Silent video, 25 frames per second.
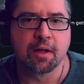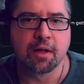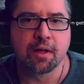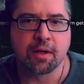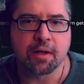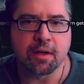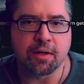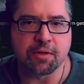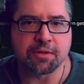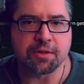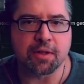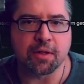
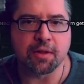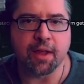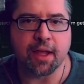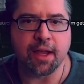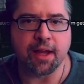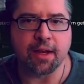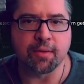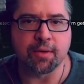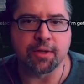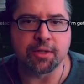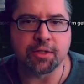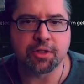here's the
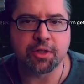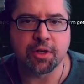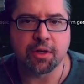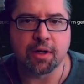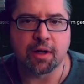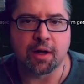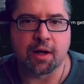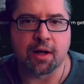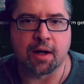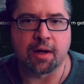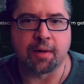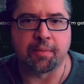language.
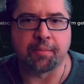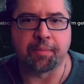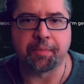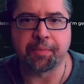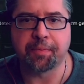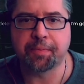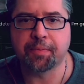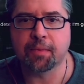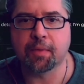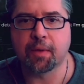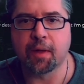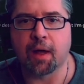I'm
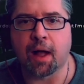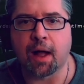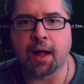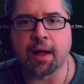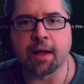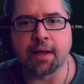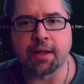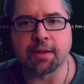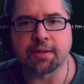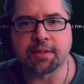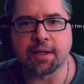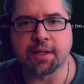
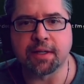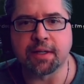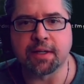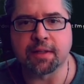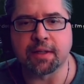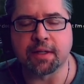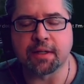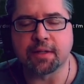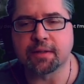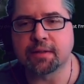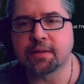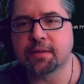going to tell you
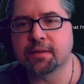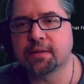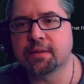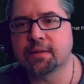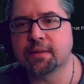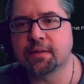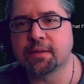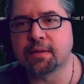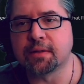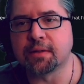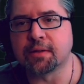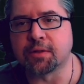that
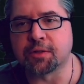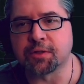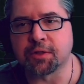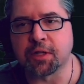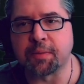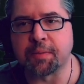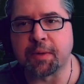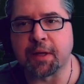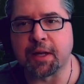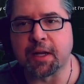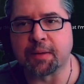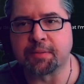there's going
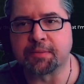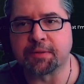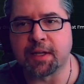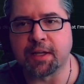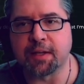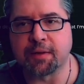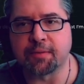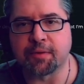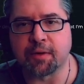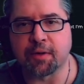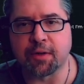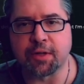to be an
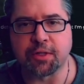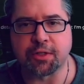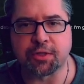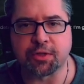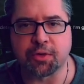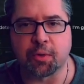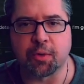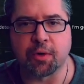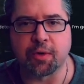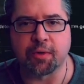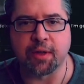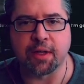update very
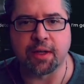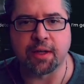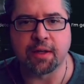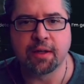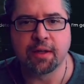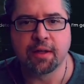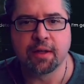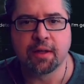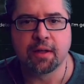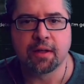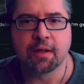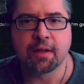shortly
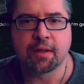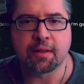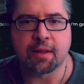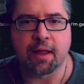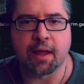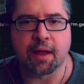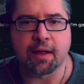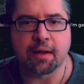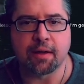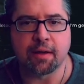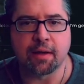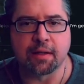
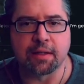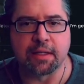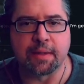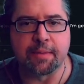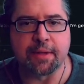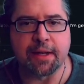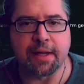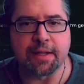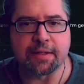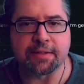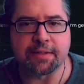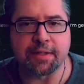that
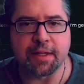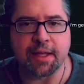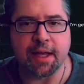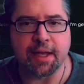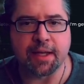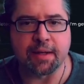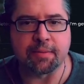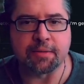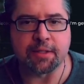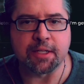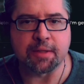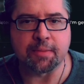eliminates the
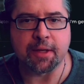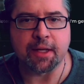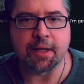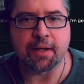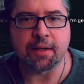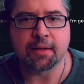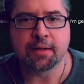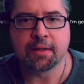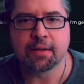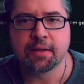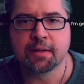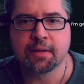
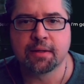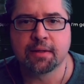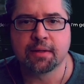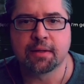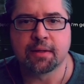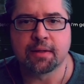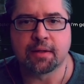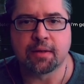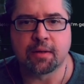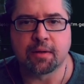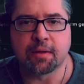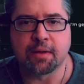IMDb
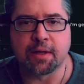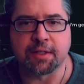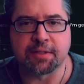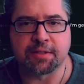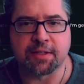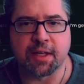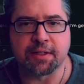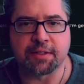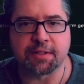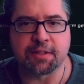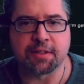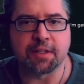
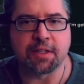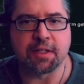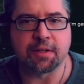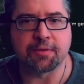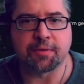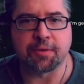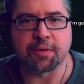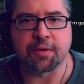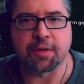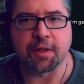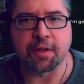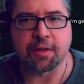necessity
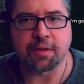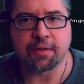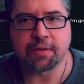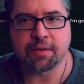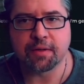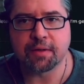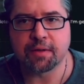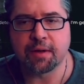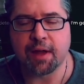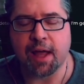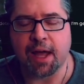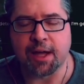for the
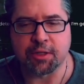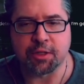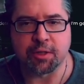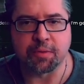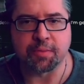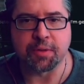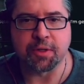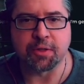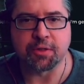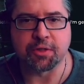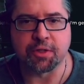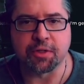
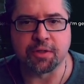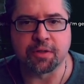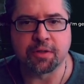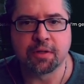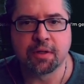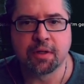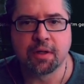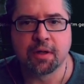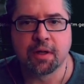attribution.